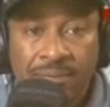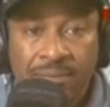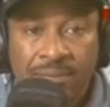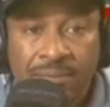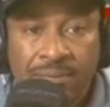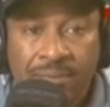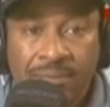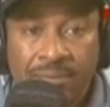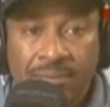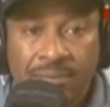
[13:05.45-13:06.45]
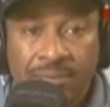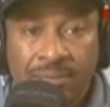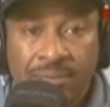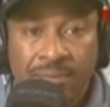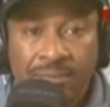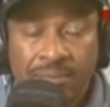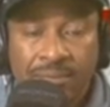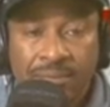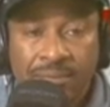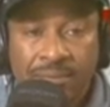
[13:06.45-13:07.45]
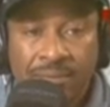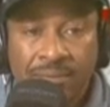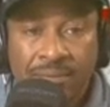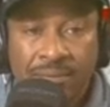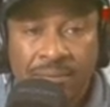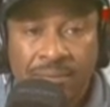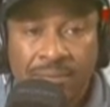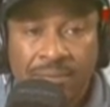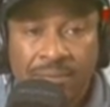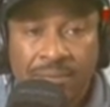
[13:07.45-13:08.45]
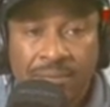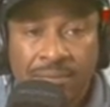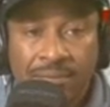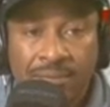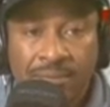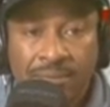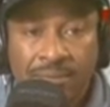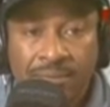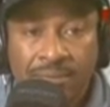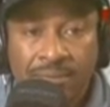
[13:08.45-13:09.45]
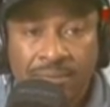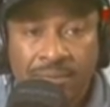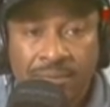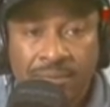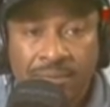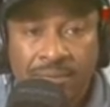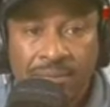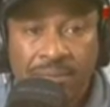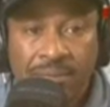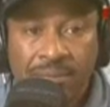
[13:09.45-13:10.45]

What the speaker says: (silent)